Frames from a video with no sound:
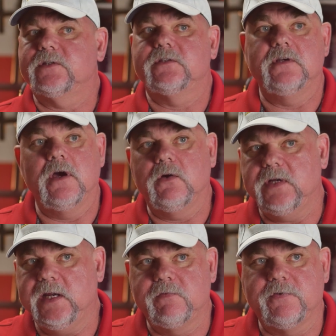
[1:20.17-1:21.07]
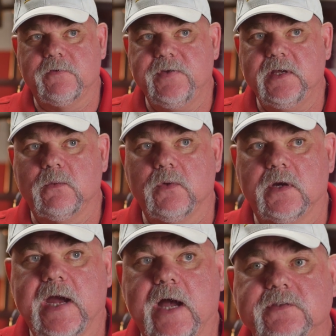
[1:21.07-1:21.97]
There's no need for feeder
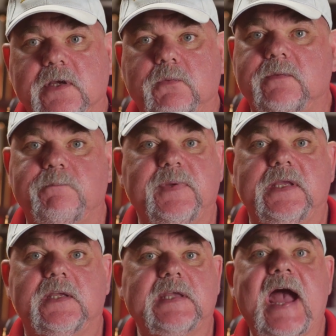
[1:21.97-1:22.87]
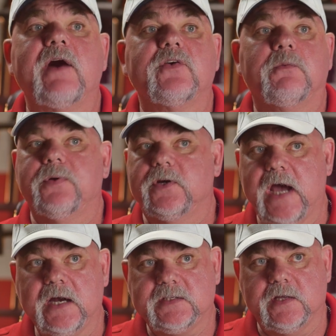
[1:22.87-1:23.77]
workouts. It would be
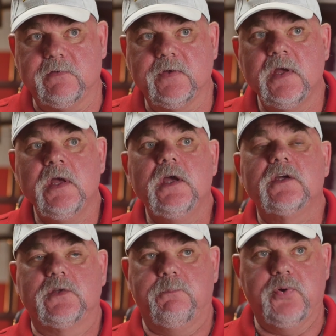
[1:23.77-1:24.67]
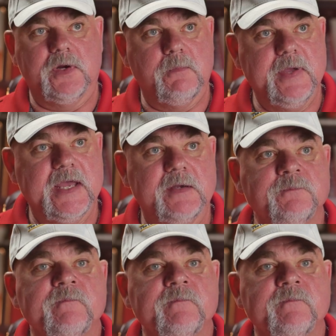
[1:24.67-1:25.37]
counterproductive to put them in.